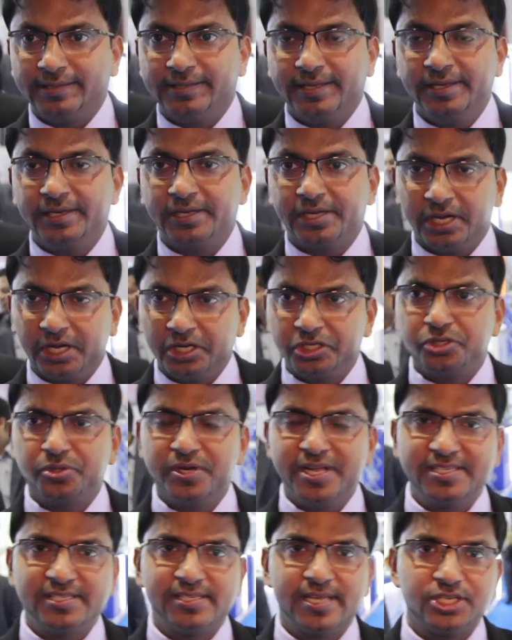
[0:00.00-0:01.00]
I think
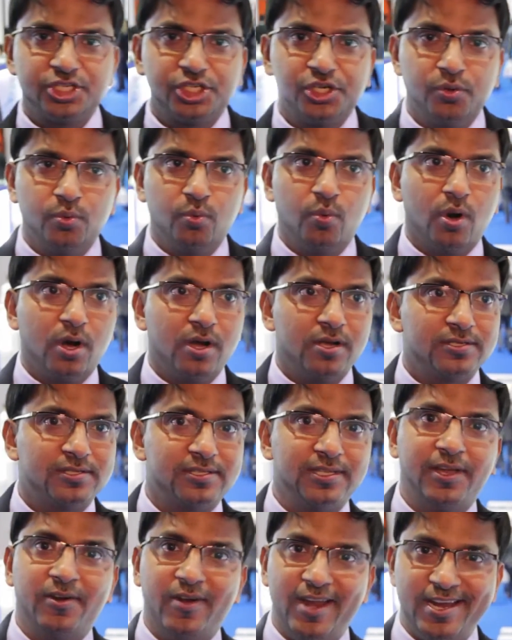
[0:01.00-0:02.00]
today's session
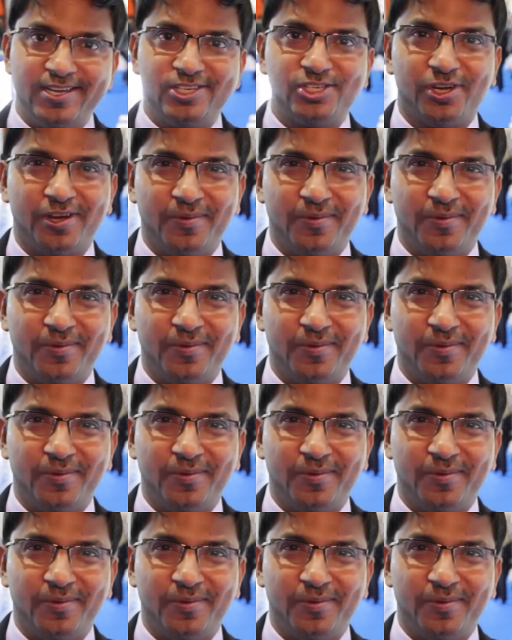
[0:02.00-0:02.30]
was the great